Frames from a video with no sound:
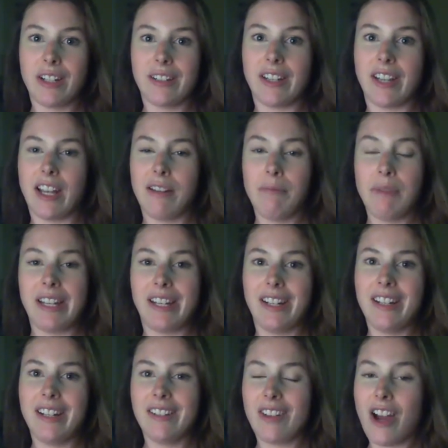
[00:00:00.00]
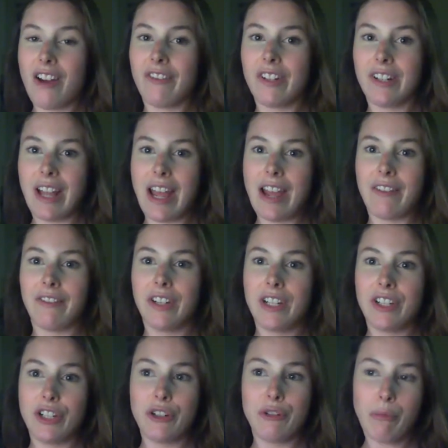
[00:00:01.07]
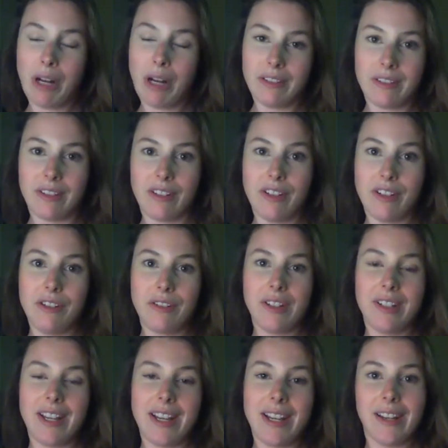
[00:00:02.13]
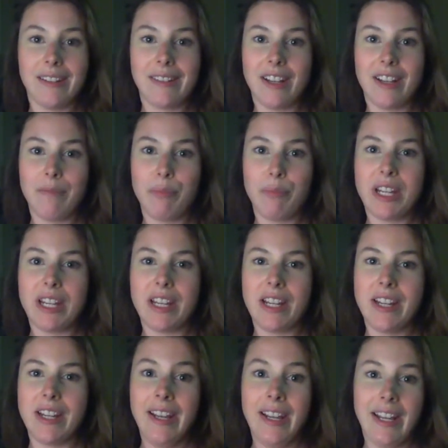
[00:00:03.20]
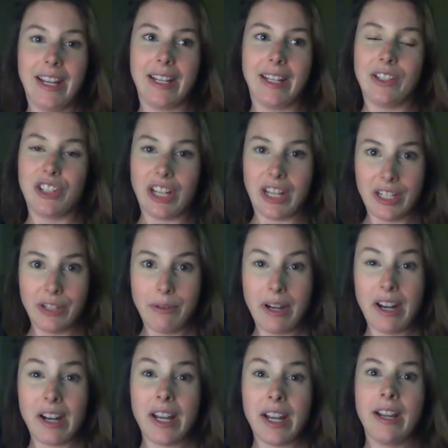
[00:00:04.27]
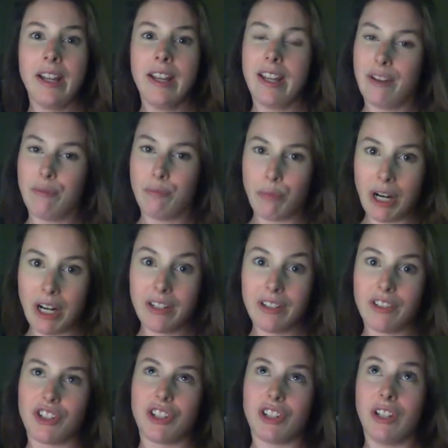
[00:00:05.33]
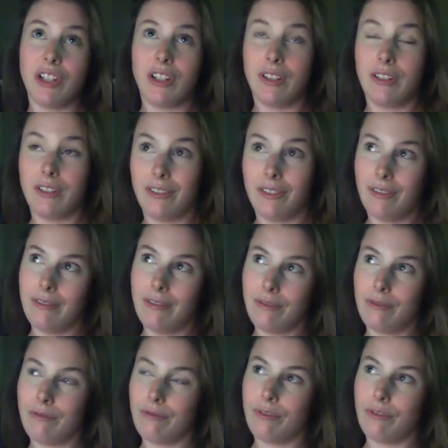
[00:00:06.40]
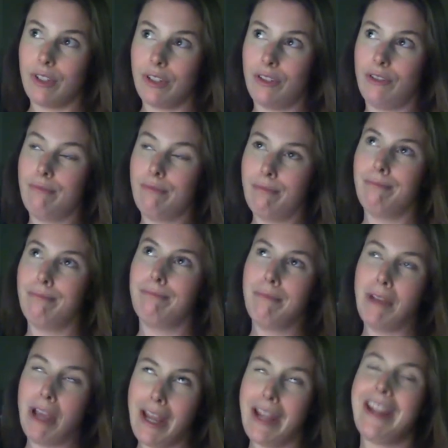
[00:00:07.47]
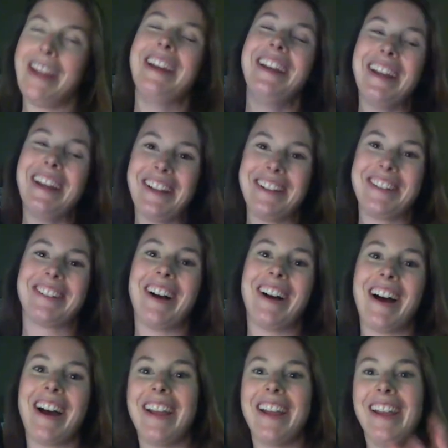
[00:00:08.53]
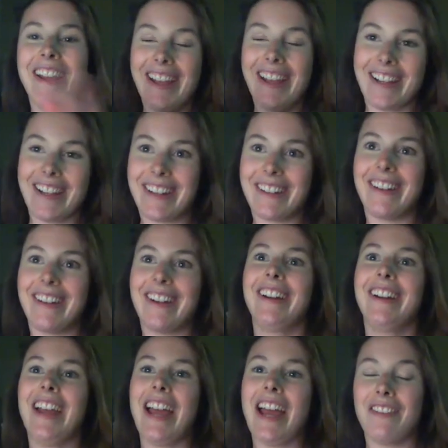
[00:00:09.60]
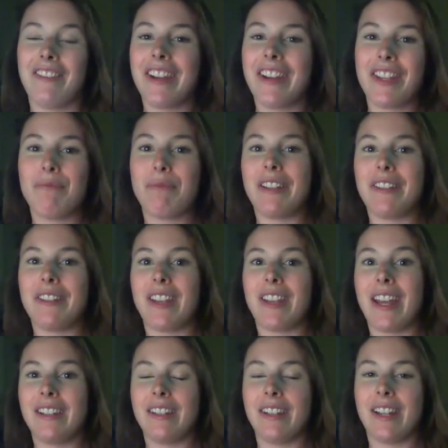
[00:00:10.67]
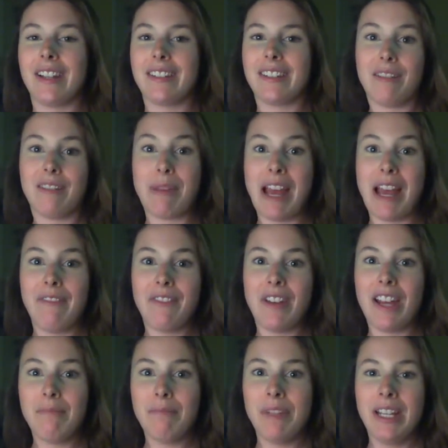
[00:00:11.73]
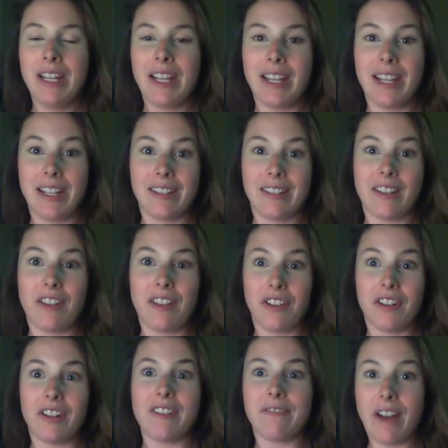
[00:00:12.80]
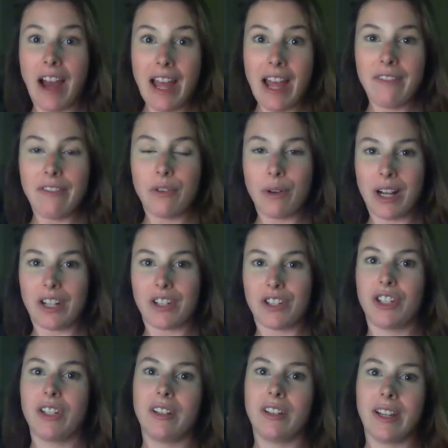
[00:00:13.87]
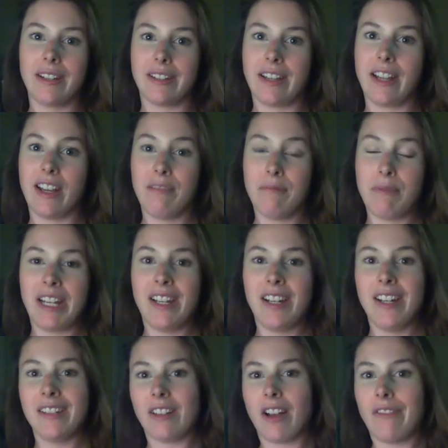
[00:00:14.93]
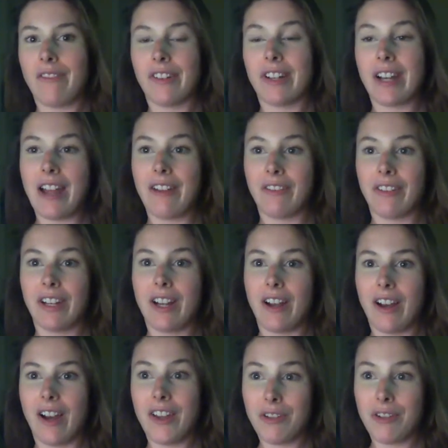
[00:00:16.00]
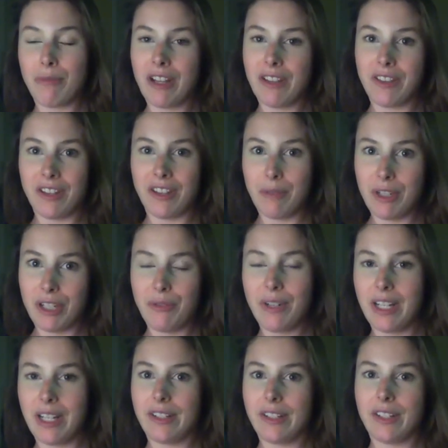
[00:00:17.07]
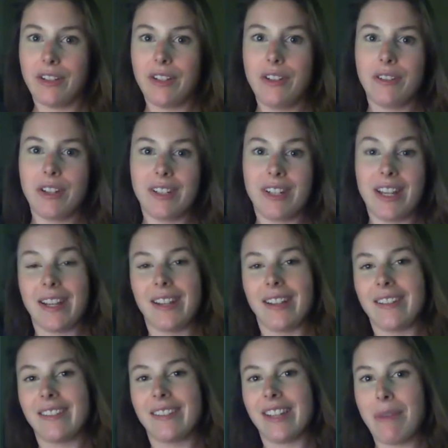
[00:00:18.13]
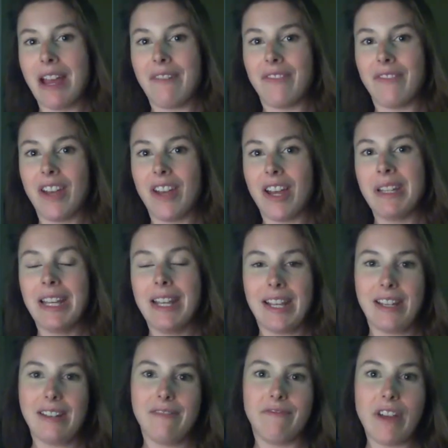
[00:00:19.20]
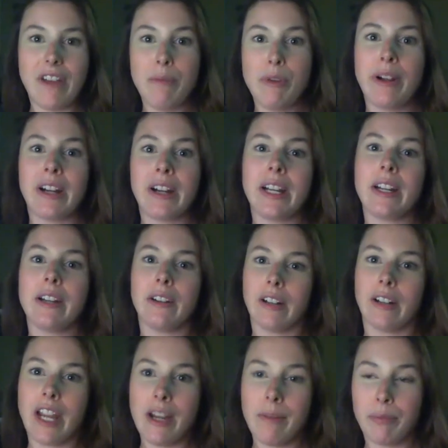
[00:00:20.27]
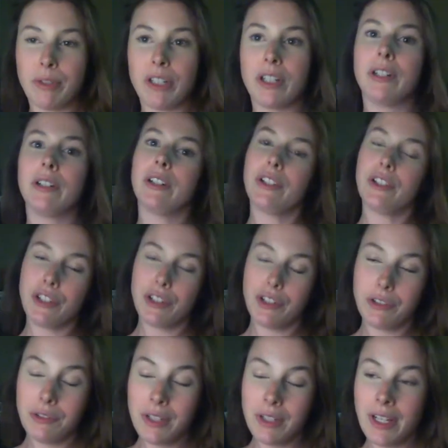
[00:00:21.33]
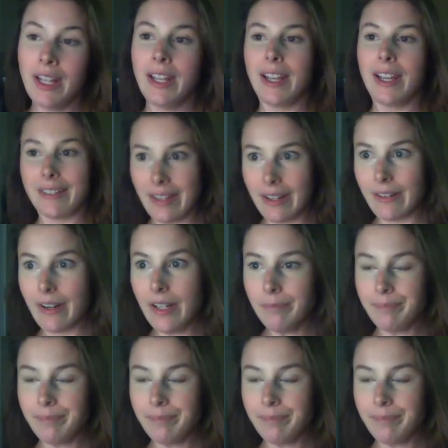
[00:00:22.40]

exam, and it is offered every 2 months. So you can take Exam P in January, in March, in May, and July, etc. every other month. And Exam FM is a 35-question exam, and it is offered every other month in between. So you can take Exam FM in February or April or June, etc.